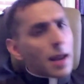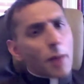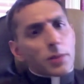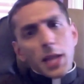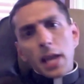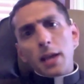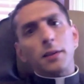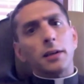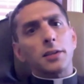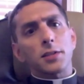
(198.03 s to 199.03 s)
Now, in saying
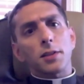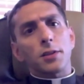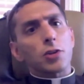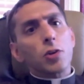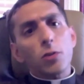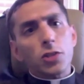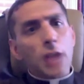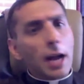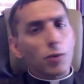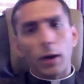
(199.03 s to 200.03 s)
this, the Church is
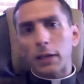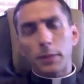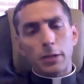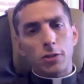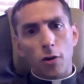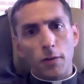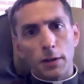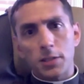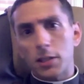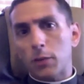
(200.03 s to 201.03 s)
not trying to be
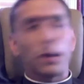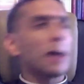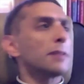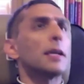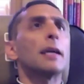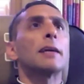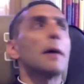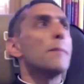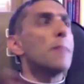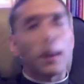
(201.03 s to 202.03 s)
chauvinistic. We're not saying
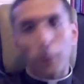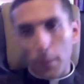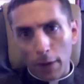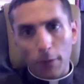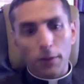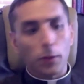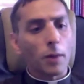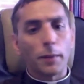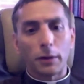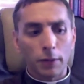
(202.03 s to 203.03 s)
that men are better than
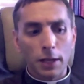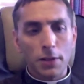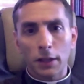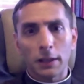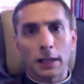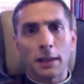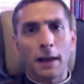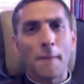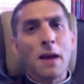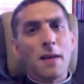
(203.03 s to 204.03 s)
women or anything like
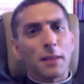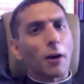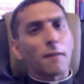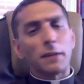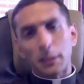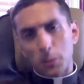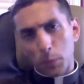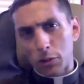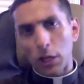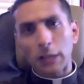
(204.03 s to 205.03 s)
that that often gets
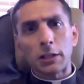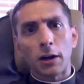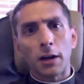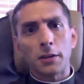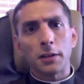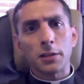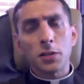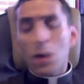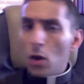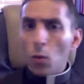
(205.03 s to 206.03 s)
projected onto
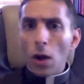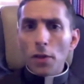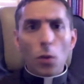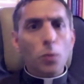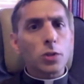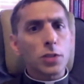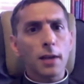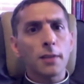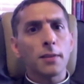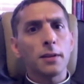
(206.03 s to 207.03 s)
this. Rather, what we're
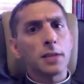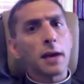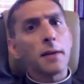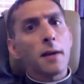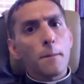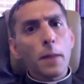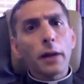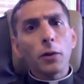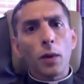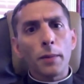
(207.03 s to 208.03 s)
saying is that
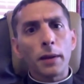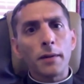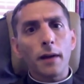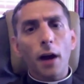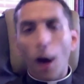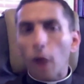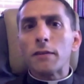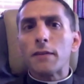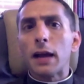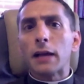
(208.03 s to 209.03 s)
men and women are,
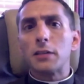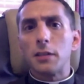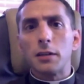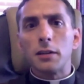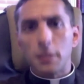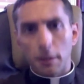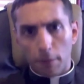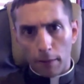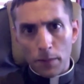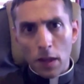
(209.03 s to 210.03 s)
in fact,
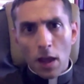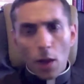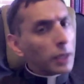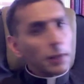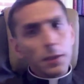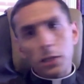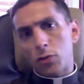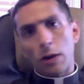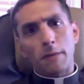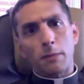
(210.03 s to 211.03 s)
different. And we get this
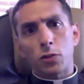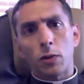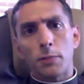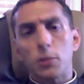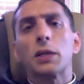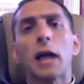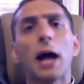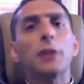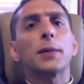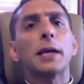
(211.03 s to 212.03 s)
straight from Scripture. When
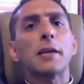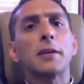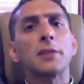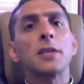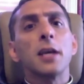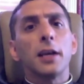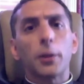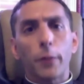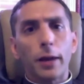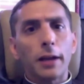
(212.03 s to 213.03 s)
God created us,
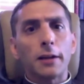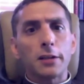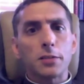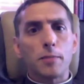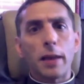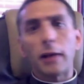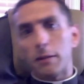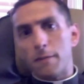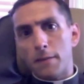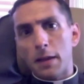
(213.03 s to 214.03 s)
He created us male
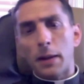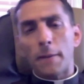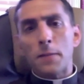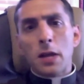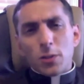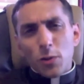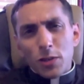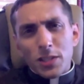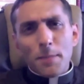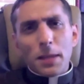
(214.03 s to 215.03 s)
and female. So
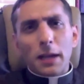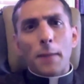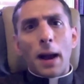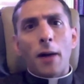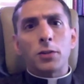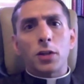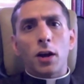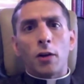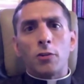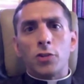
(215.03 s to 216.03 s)
there's something about
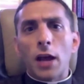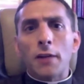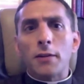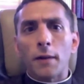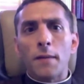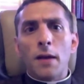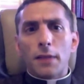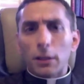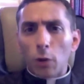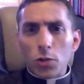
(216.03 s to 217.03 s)
our gender
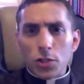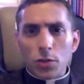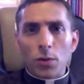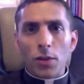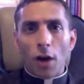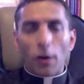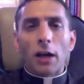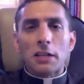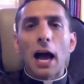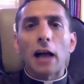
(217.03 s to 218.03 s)
that goes to our
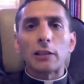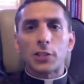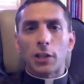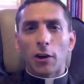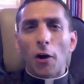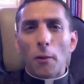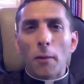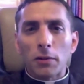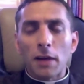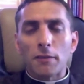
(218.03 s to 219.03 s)
ontology, our
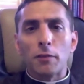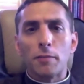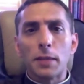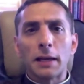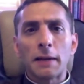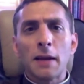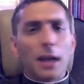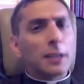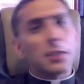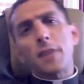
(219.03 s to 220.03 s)
level of being.
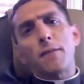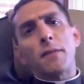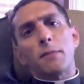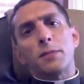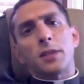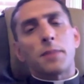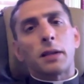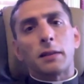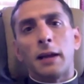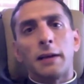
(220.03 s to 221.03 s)
And it's different from
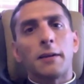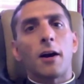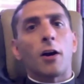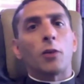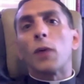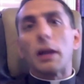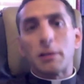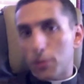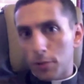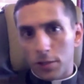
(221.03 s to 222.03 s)
something like our
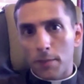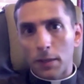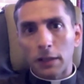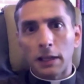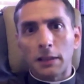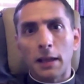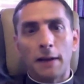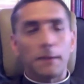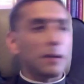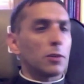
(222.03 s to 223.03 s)
race or something like
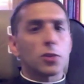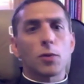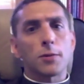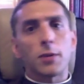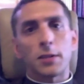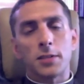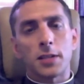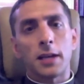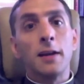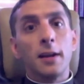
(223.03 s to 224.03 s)
that. Scripture doesn't
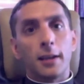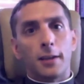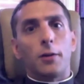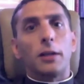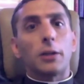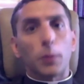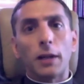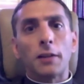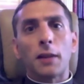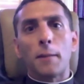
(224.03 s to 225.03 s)
say, you know, He
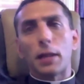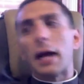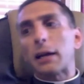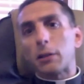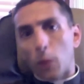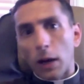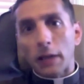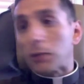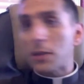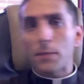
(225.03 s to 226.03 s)
created them black and
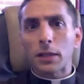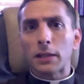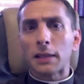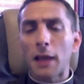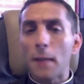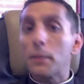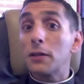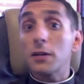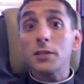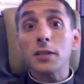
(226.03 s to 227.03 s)
white or something like that, but
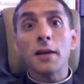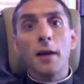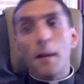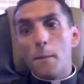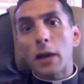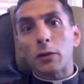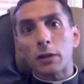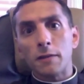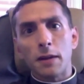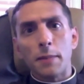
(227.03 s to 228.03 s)
it does say male
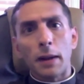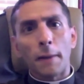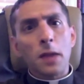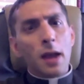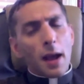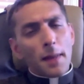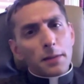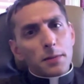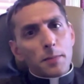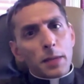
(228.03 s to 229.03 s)
and female. And
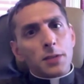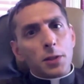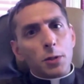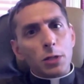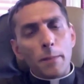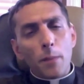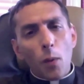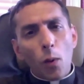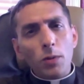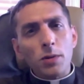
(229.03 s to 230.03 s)
that means that there's an
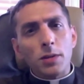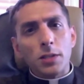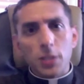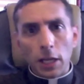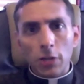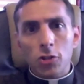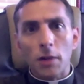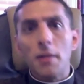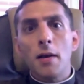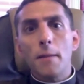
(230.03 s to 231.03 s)
important
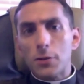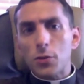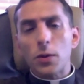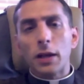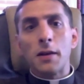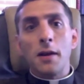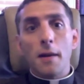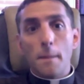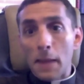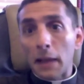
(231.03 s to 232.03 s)
distinction between
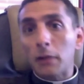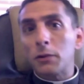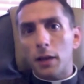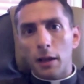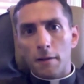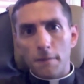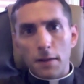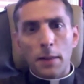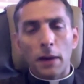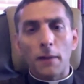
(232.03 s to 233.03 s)
male and
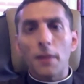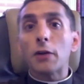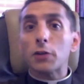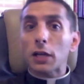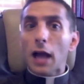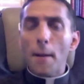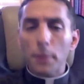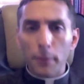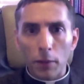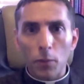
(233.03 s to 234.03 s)
female, and they are to
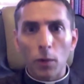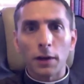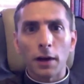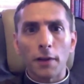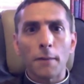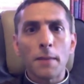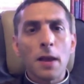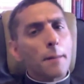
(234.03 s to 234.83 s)
complement one another.